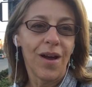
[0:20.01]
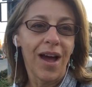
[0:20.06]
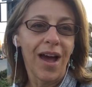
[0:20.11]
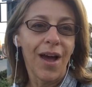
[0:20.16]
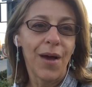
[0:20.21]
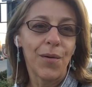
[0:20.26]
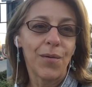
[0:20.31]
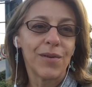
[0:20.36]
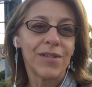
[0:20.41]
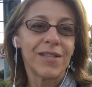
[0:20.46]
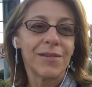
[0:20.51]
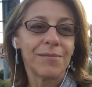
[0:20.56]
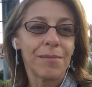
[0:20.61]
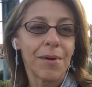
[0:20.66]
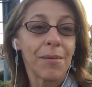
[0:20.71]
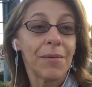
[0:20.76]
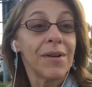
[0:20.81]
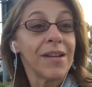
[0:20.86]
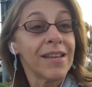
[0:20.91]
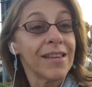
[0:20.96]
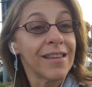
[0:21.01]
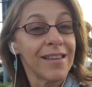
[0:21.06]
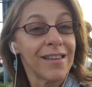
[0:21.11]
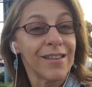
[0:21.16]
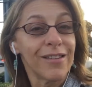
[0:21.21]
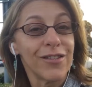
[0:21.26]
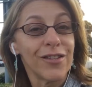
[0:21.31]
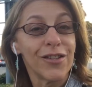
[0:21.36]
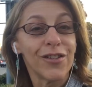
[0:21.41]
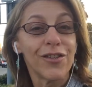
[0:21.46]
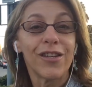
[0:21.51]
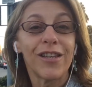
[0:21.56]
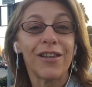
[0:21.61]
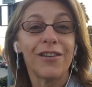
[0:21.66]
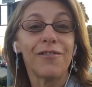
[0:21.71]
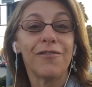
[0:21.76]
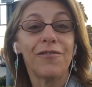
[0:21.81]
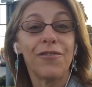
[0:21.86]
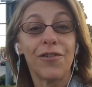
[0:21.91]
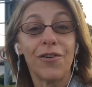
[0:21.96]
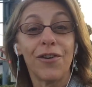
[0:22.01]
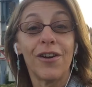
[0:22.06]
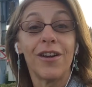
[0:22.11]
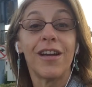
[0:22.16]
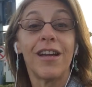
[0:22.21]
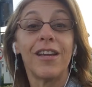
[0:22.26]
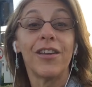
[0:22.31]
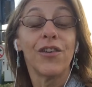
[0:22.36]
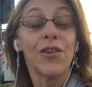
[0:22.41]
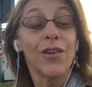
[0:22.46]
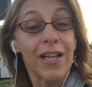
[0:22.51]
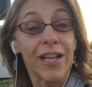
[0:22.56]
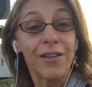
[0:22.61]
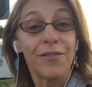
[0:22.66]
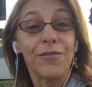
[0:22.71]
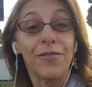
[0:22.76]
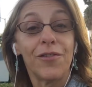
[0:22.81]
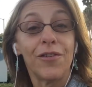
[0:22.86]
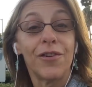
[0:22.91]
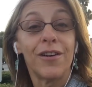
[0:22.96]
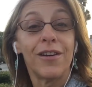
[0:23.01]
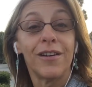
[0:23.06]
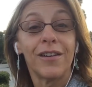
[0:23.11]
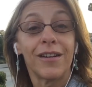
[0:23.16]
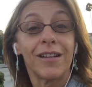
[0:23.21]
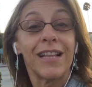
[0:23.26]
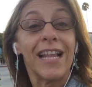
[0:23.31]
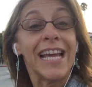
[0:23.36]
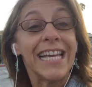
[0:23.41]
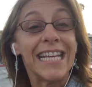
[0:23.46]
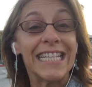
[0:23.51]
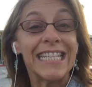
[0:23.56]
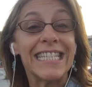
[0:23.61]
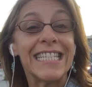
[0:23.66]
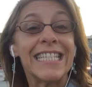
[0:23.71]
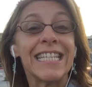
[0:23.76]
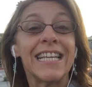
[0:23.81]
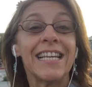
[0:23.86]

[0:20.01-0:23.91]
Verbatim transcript: I was in Beverly Hills looking for a unit for a client.